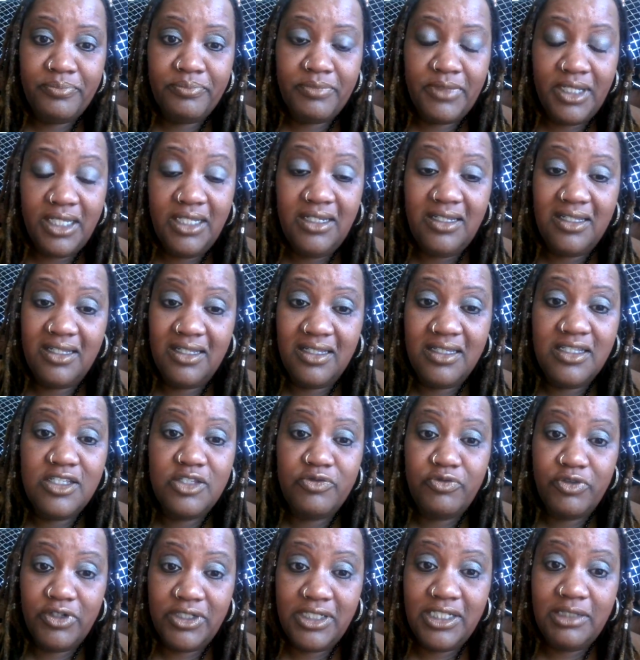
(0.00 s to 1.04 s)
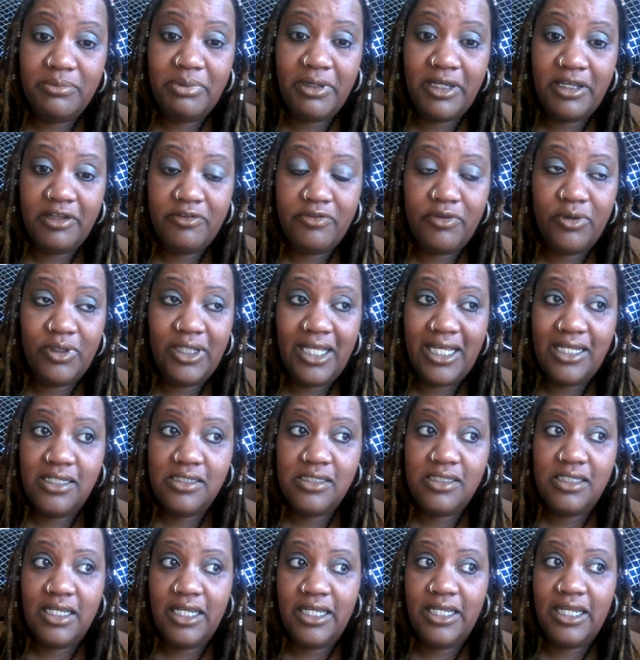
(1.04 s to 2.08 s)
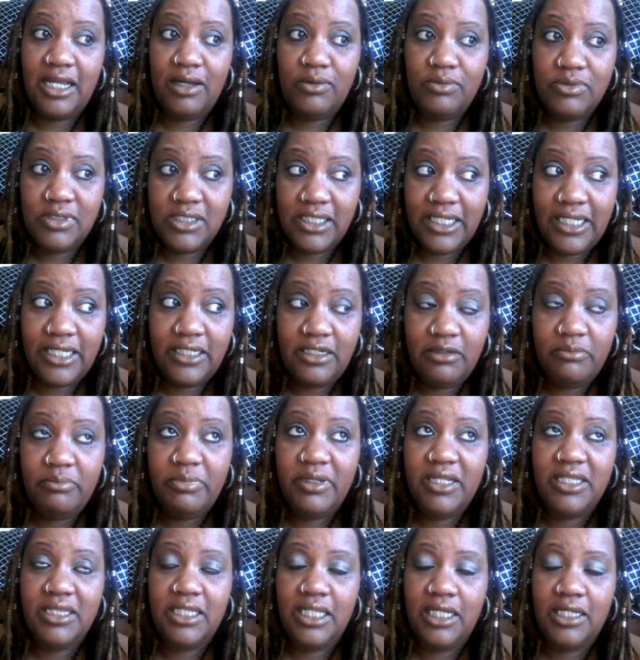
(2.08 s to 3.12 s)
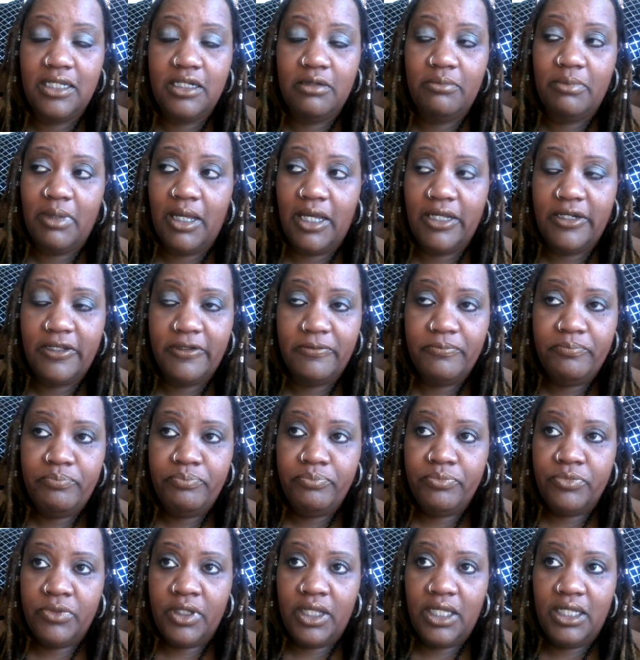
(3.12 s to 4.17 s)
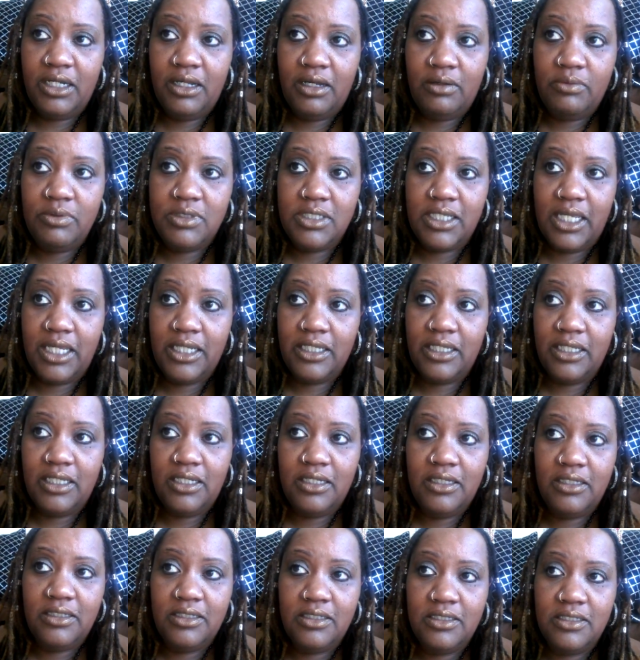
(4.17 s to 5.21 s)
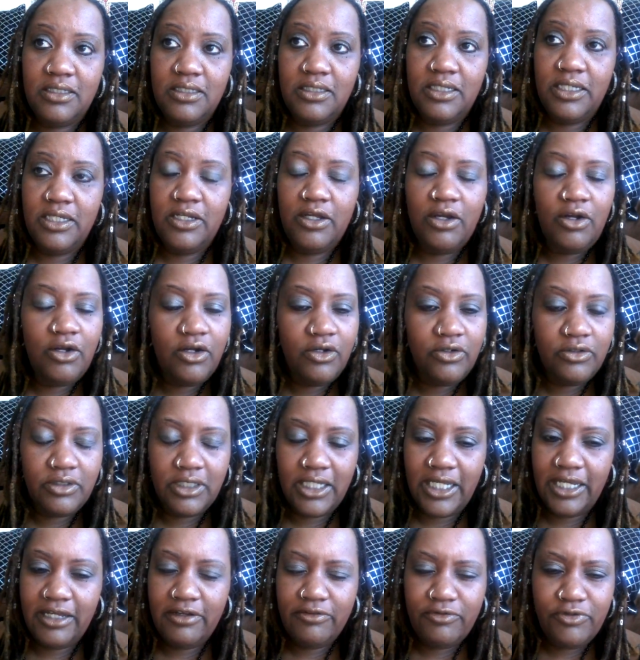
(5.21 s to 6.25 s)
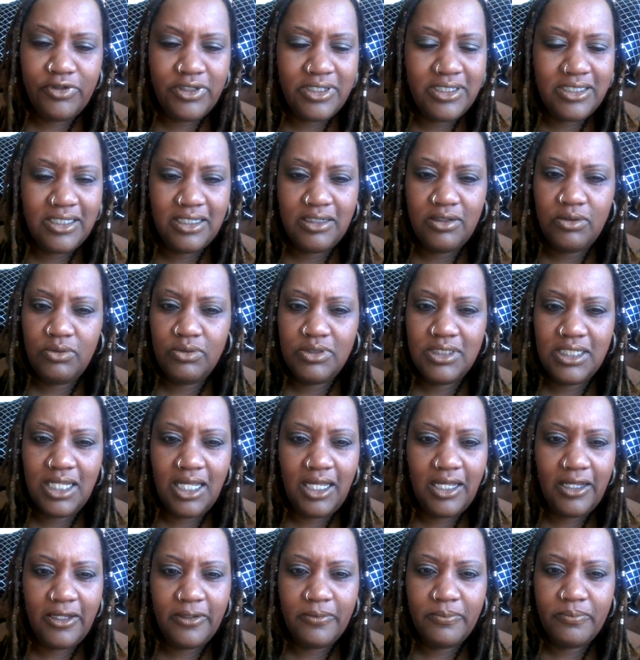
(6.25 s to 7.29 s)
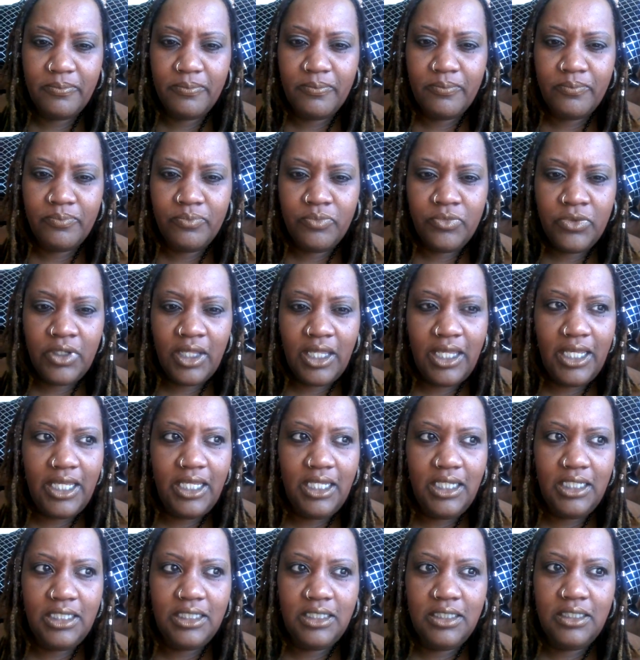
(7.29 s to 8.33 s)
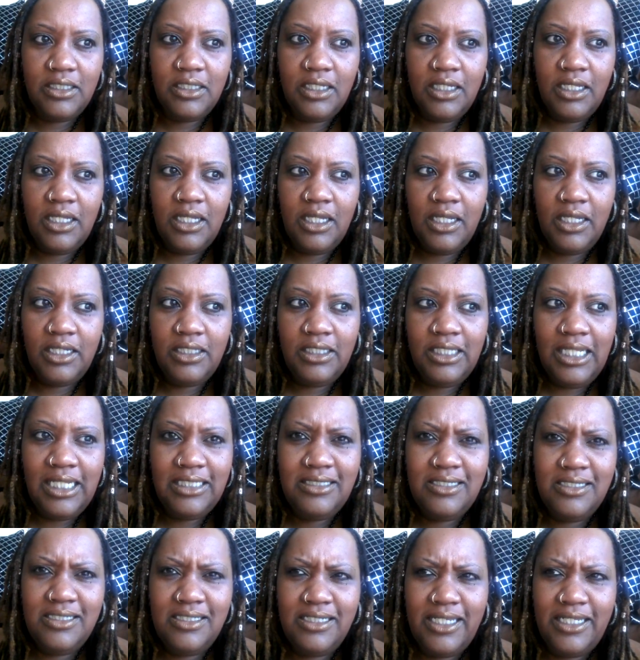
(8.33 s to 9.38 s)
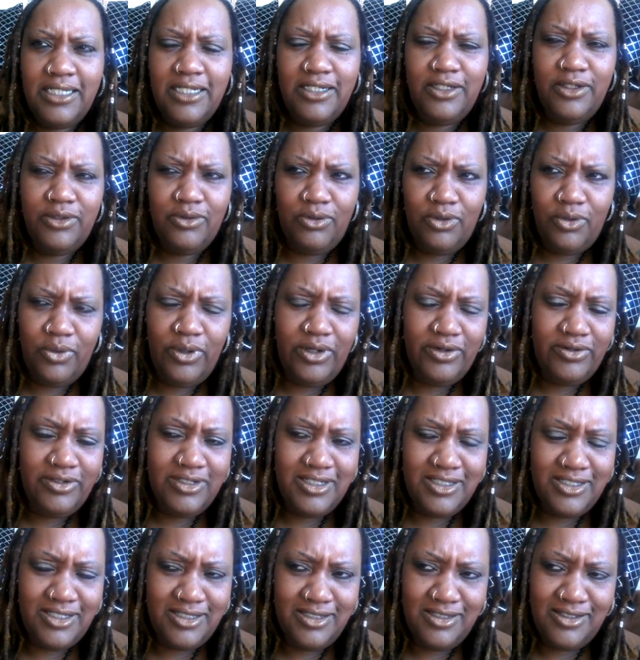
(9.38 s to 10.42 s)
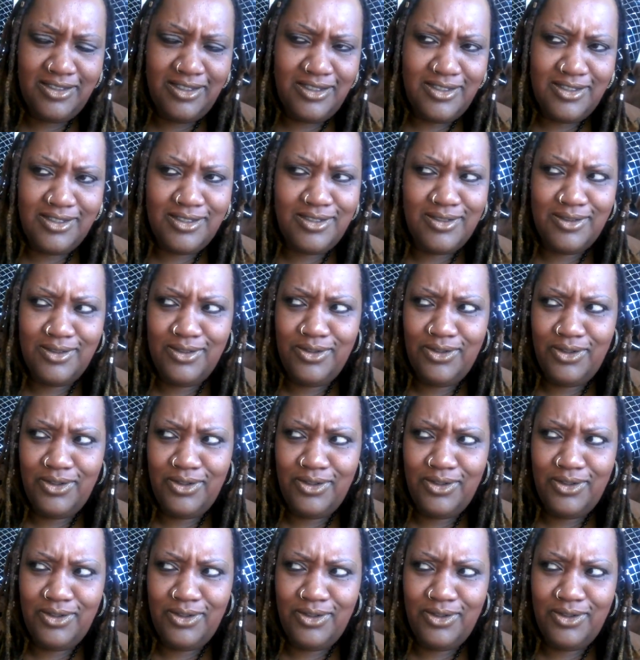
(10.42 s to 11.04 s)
It is really painful. Last night I was laying in bed thinking about it and I was like it it hurt every single time. And not to say that you know Aquarius is this you